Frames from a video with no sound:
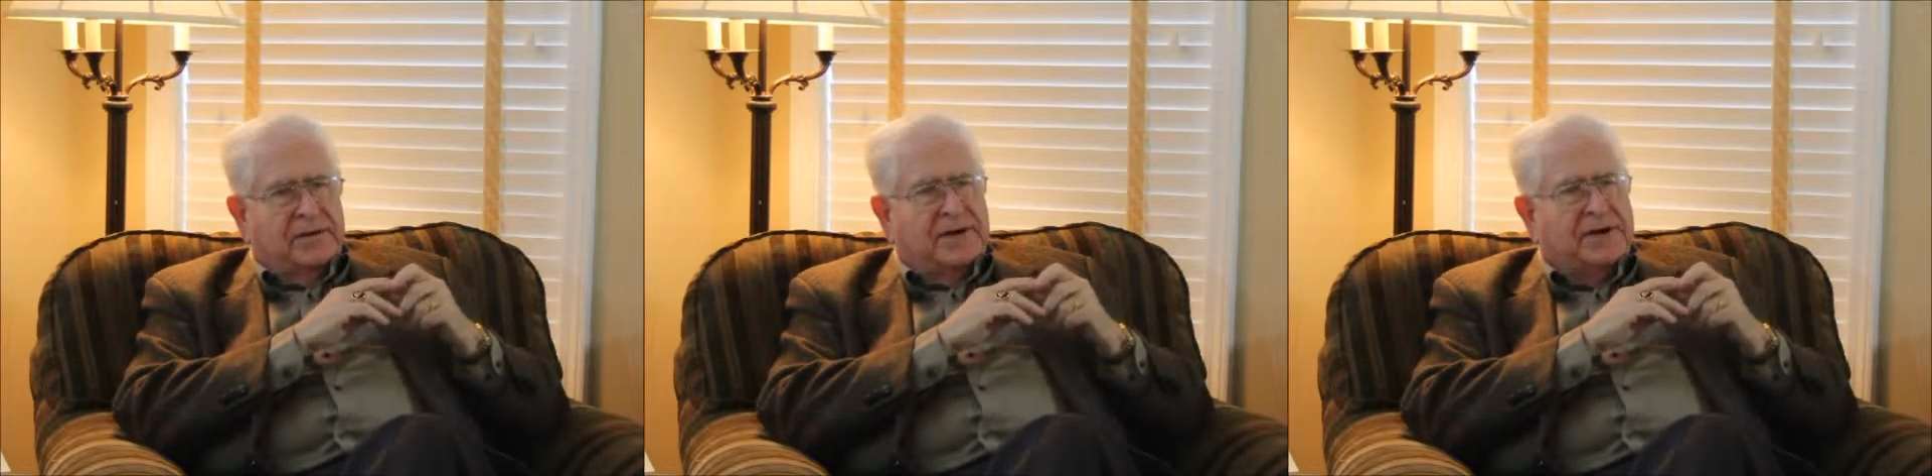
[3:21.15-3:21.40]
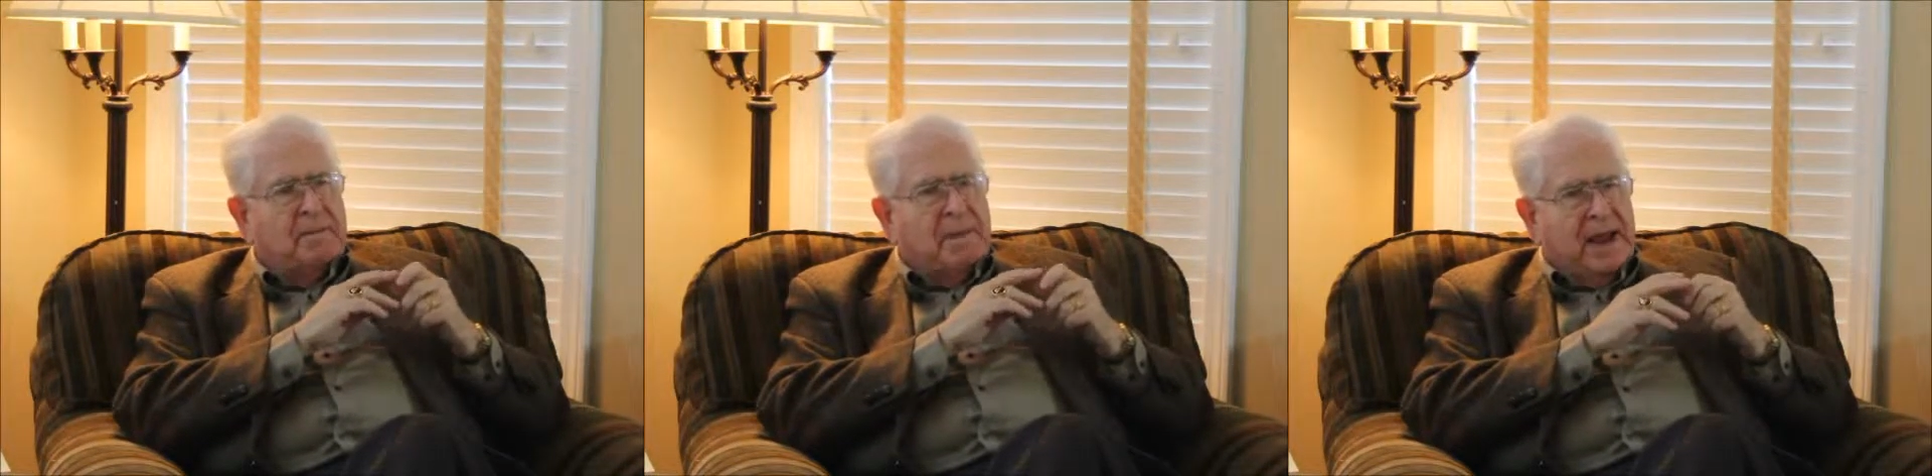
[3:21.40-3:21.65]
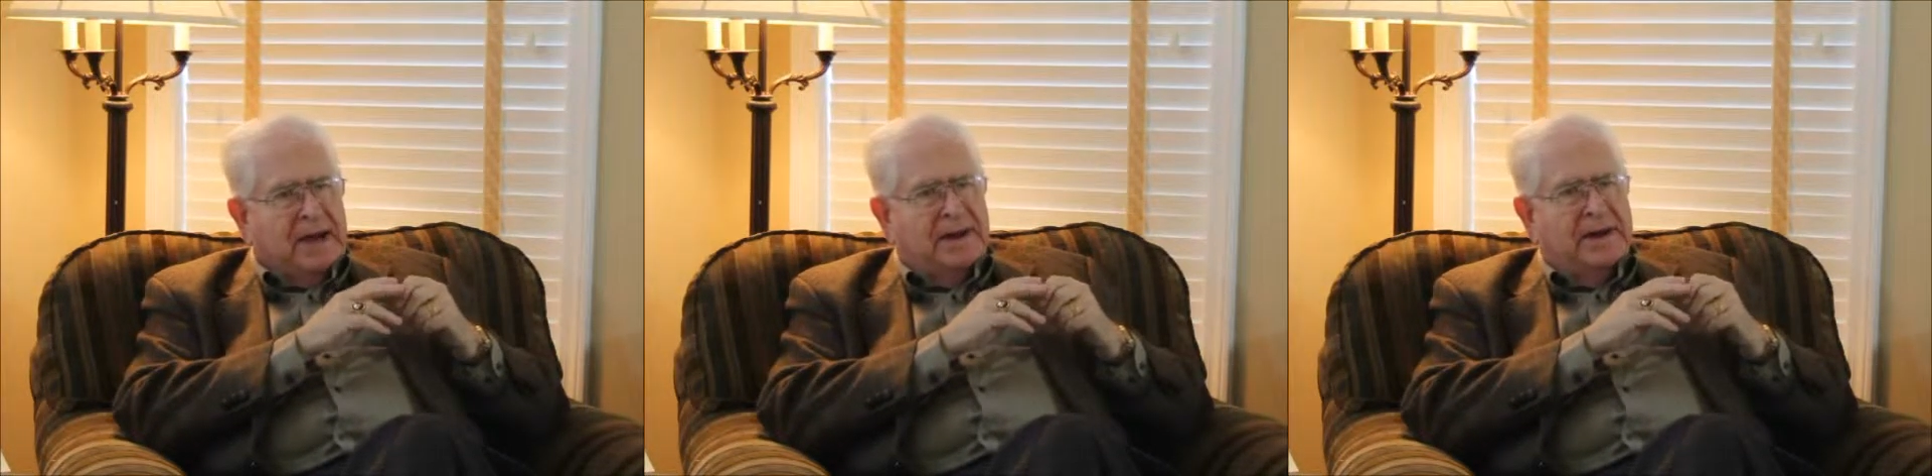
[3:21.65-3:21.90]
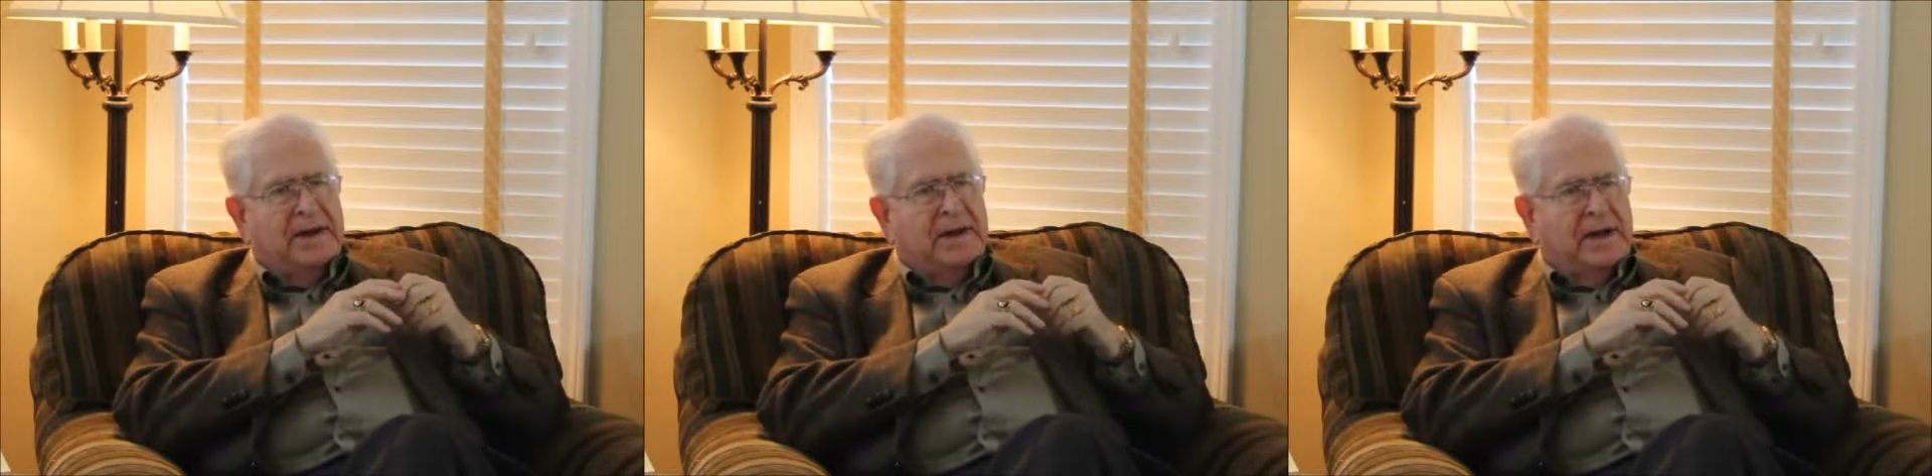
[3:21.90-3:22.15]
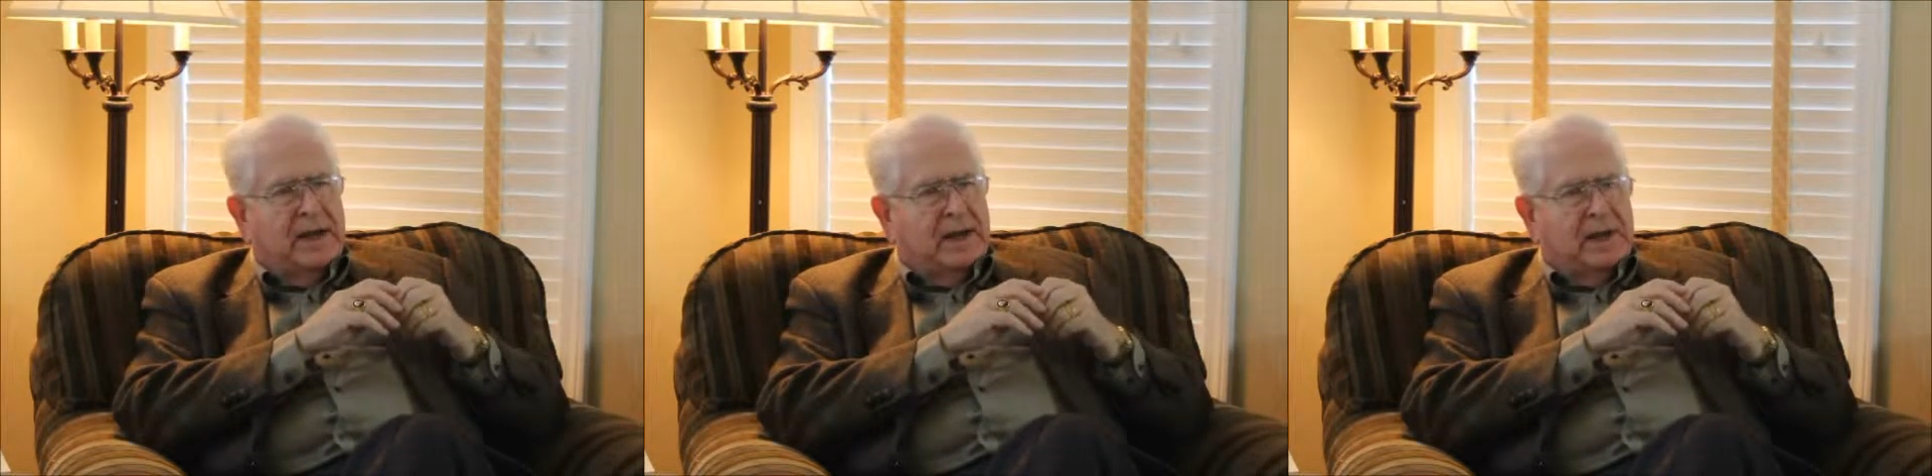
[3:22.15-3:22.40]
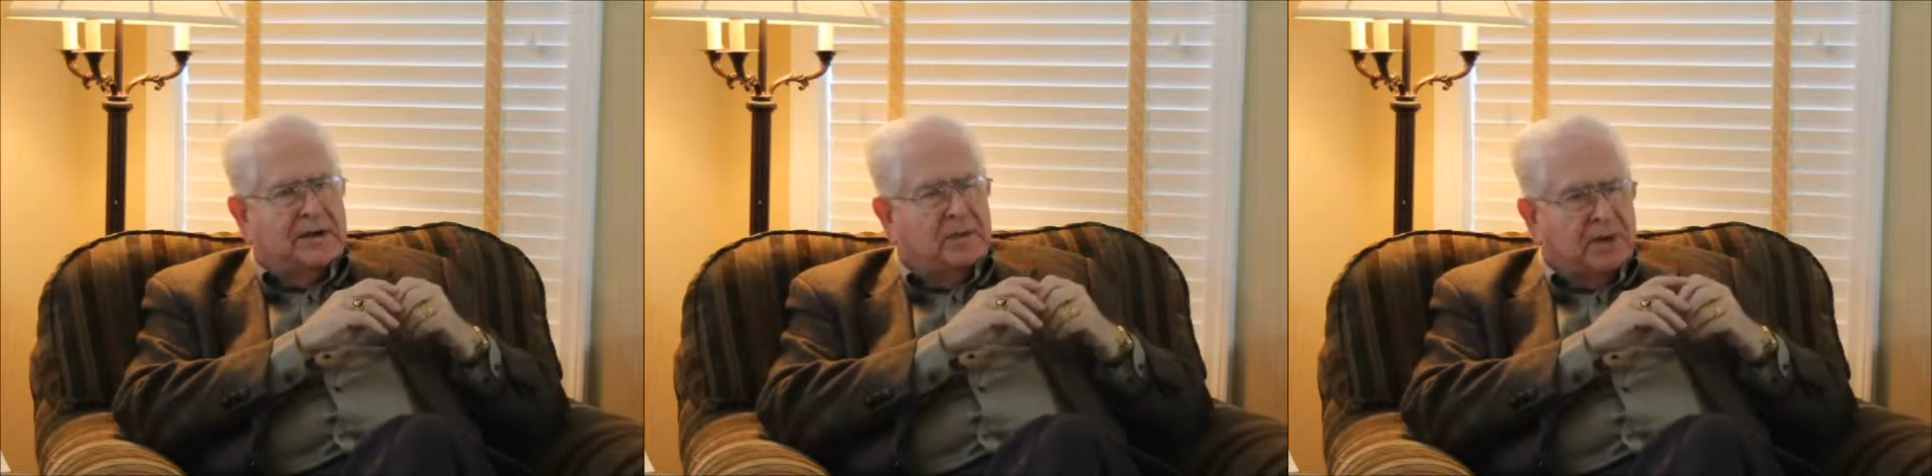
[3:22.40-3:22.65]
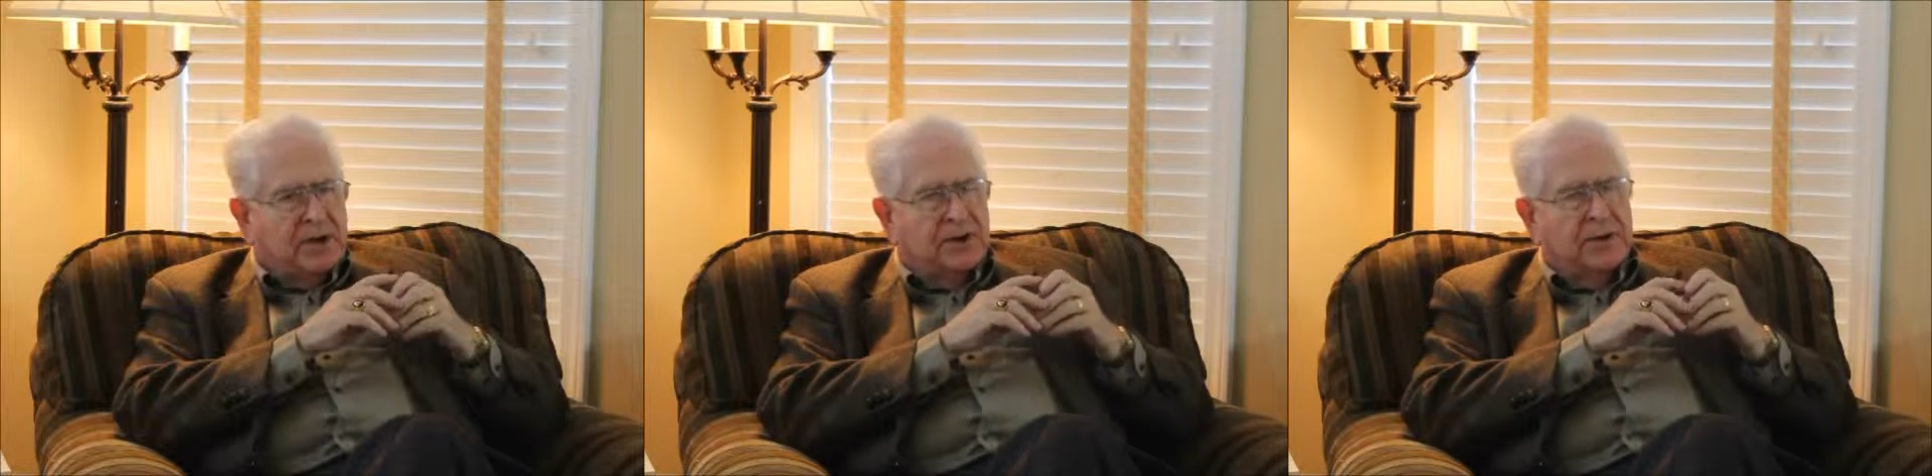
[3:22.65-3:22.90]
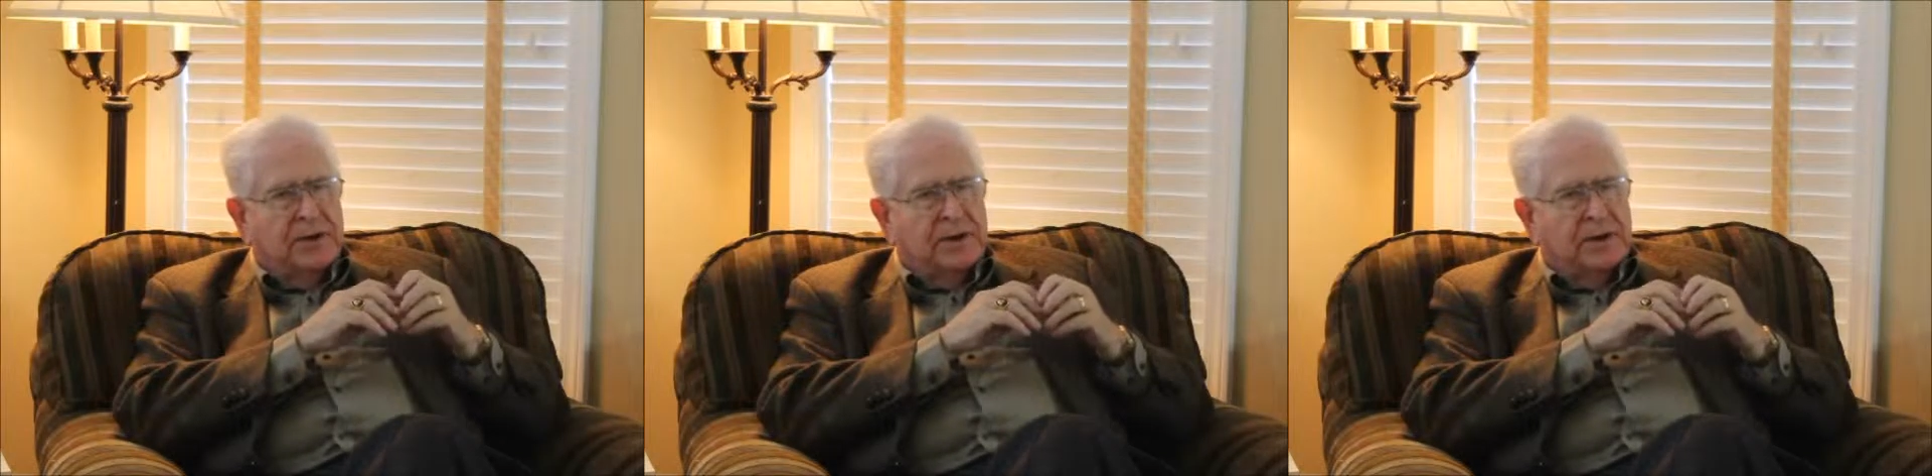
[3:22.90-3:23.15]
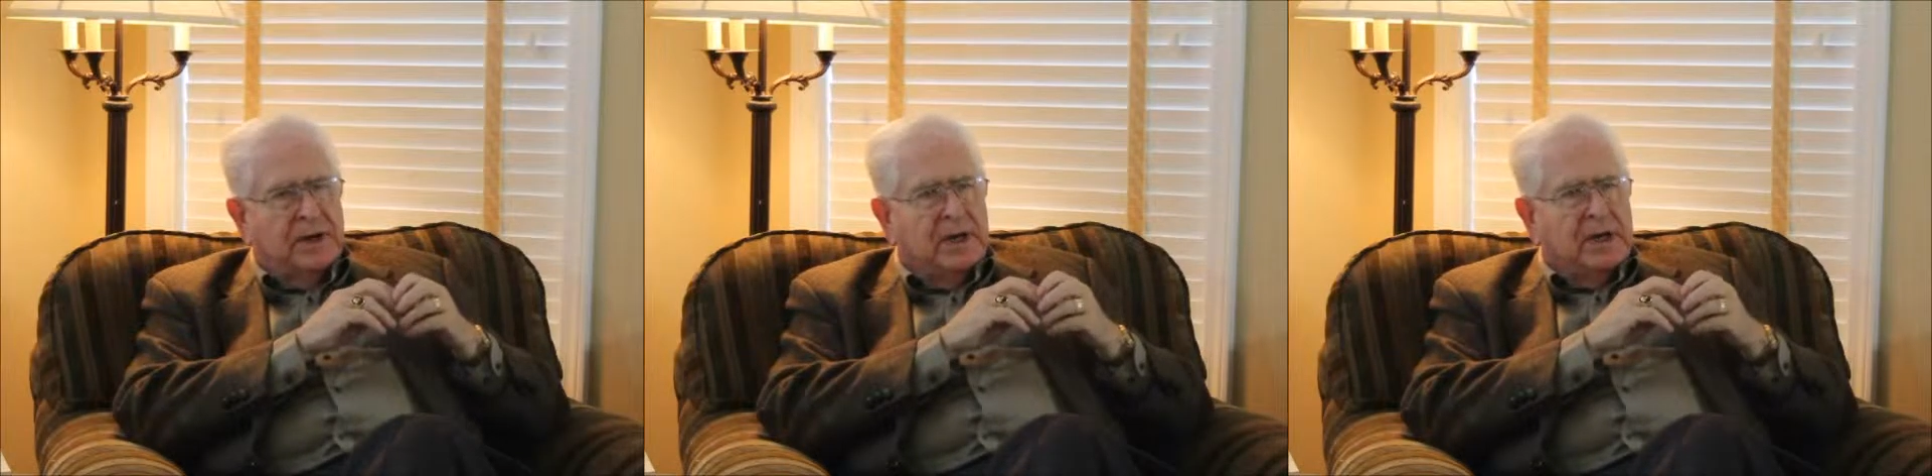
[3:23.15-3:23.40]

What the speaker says: demanding to be heard,